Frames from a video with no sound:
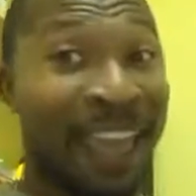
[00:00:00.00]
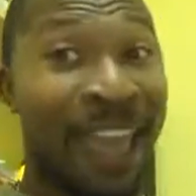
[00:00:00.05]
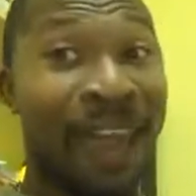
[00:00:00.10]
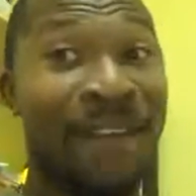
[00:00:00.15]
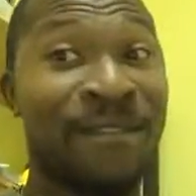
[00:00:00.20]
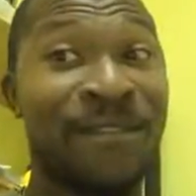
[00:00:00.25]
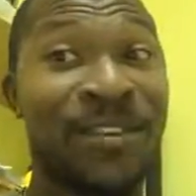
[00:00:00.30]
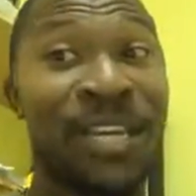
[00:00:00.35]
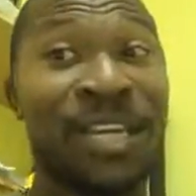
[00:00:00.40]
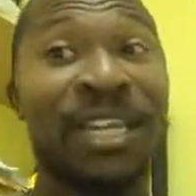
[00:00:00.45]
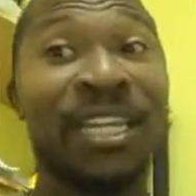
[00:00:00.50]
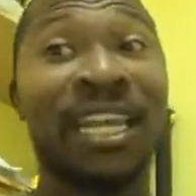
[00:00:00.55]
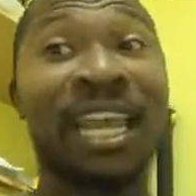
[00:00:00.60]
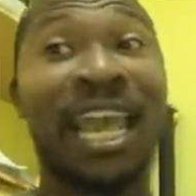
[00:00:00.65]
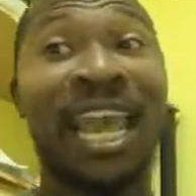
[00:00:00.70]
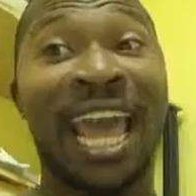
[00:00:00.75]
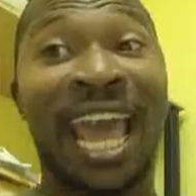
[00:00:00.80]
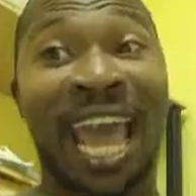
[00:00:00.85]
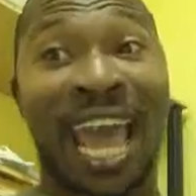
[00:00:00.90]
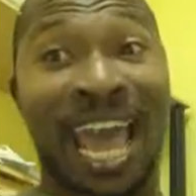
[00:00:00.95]
heaven
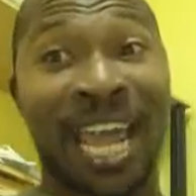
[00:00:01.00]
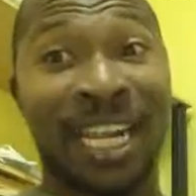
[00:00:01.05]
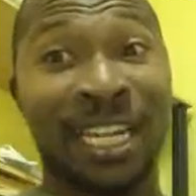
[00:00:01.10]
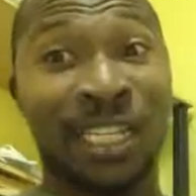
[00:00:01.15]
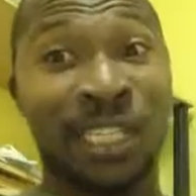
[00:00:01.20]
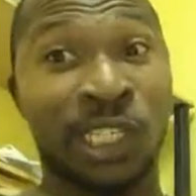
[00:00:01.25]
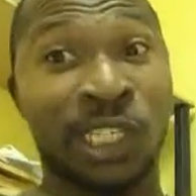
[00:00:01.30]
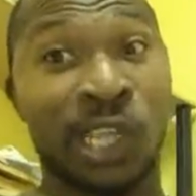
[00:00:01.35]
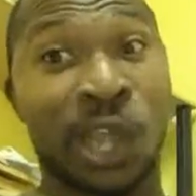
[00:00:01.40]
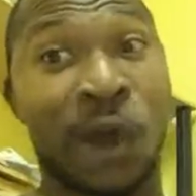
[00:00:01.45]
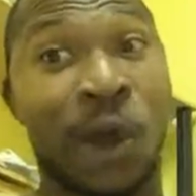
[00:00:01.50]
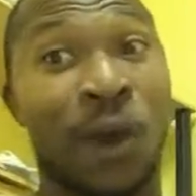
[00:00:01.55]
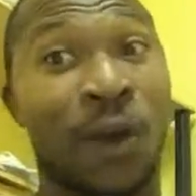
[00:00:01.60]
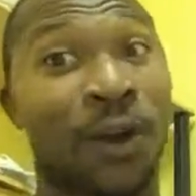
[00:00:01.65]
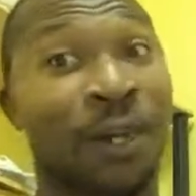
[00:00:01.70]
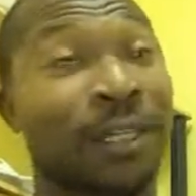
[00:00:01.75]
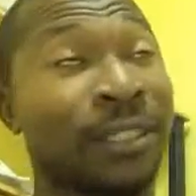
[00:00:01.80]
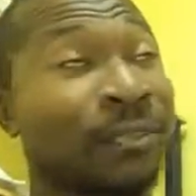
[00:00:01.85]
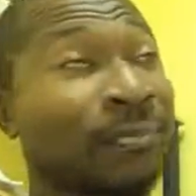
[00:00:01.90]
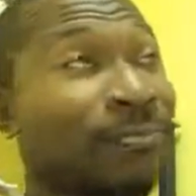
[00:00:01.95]
at a
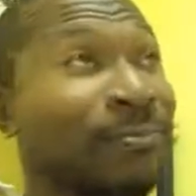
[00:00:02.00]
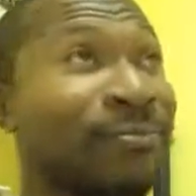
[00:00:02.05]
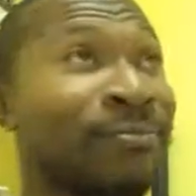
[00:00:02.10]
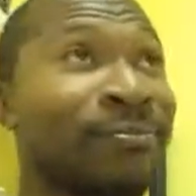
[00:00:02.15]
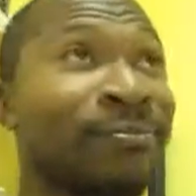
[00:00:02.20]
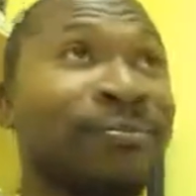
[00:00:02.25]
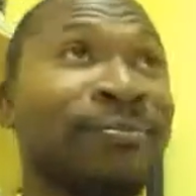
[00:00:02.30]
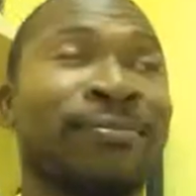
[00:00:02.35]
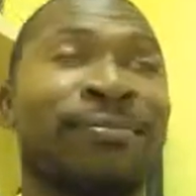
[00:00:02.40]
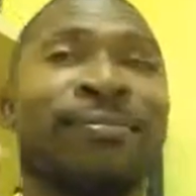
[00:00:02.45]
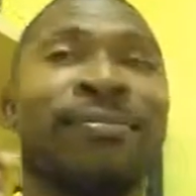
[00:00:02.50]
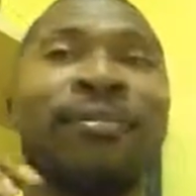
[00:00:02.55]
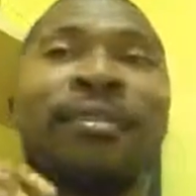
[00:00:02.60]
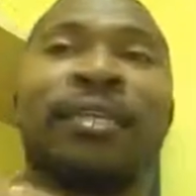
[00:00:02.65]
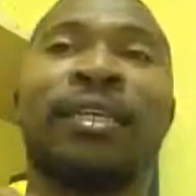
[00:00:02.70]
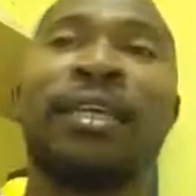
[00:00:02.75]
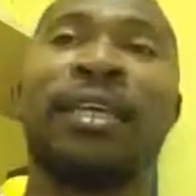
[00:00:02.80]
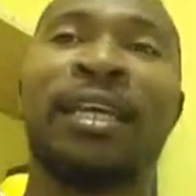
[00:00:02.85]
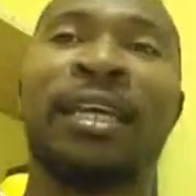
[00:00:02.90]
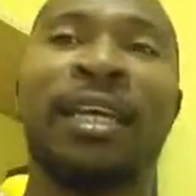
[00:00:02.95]
star. Mm.